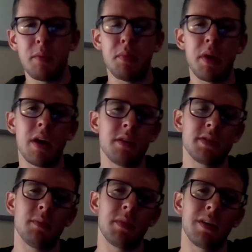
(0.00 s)
to bear
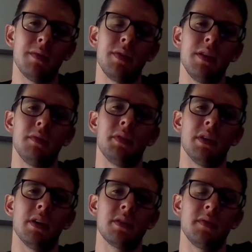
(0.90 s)
something of the
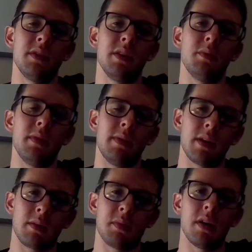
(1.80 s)
philosophy that we
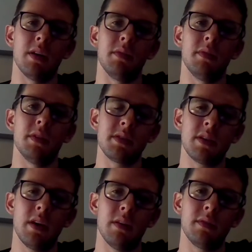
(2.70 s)
take upon the
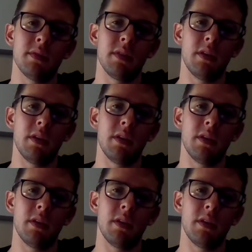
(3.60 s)
self.